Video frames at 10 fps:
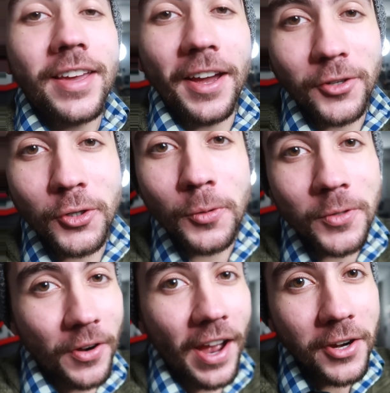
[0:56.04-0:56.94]

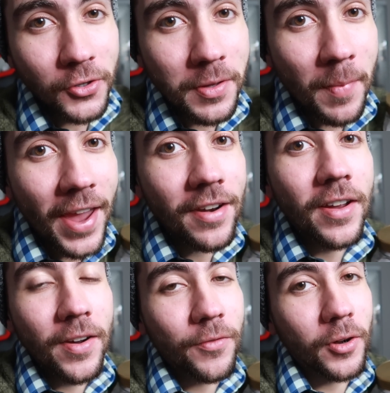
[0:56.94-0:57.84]
Cashews are actually
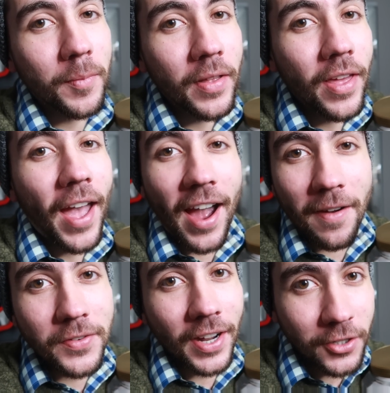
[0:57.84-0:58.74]
made from
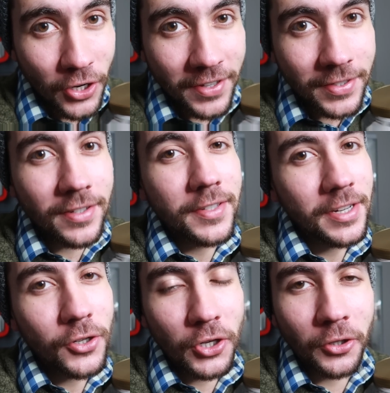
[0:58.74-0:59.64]
half-digested
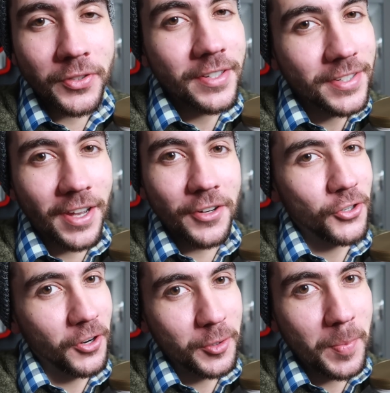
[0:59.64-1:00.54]
seashells inside a
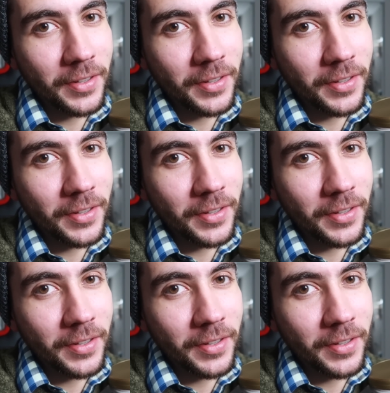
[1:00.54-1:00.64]
shark's